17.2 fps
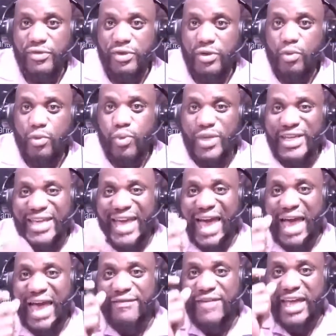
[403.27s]
we
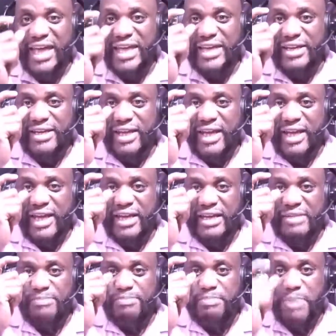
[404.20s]
have a
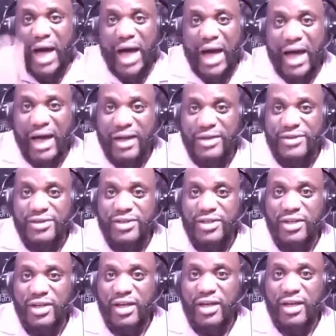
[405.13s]
bond
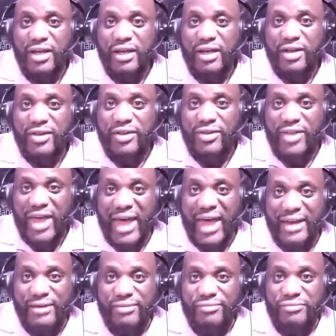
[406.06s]

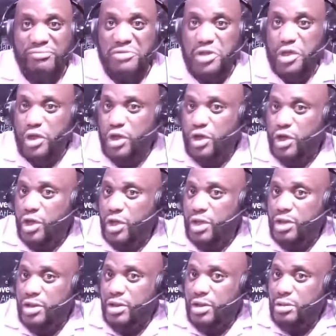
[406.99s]
that
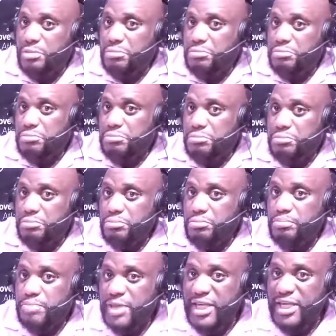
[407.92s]
could
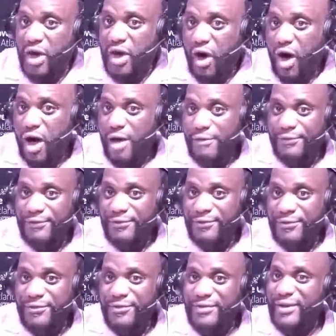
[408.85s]
be off
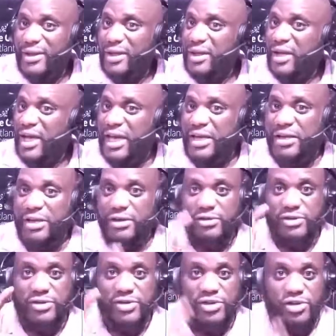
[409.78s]
and could
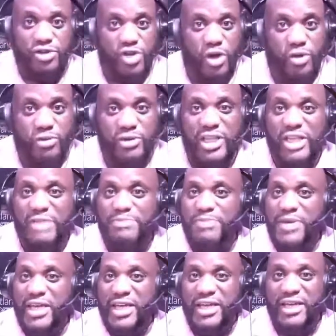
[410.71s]
certainly
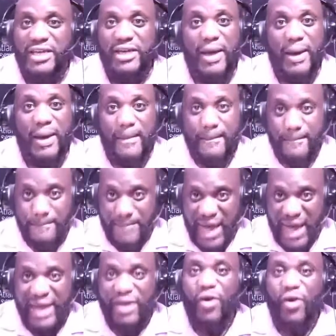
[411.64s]
be
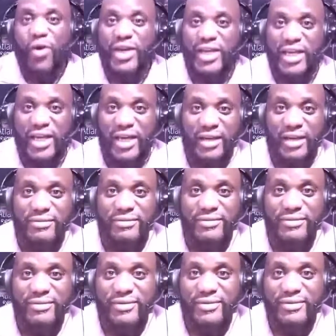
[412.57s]
back on again
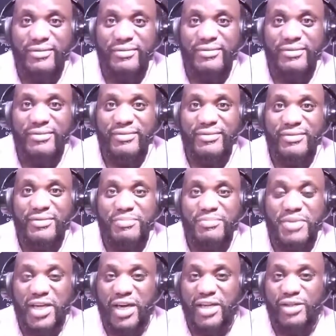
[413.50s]

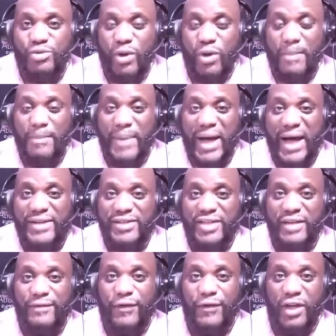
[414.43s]
because we're
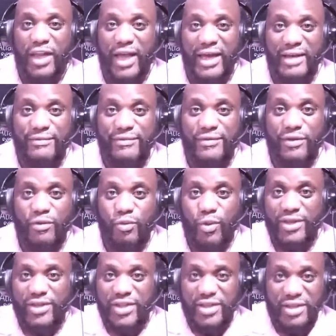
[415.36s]
bonded for life
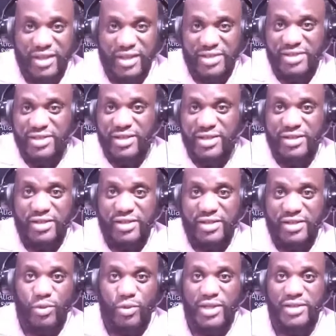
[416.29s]
with this
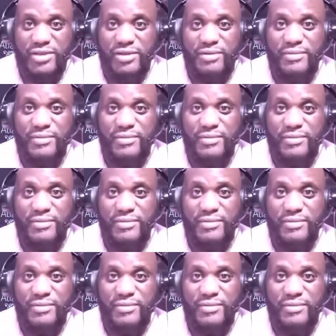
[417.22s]
situation.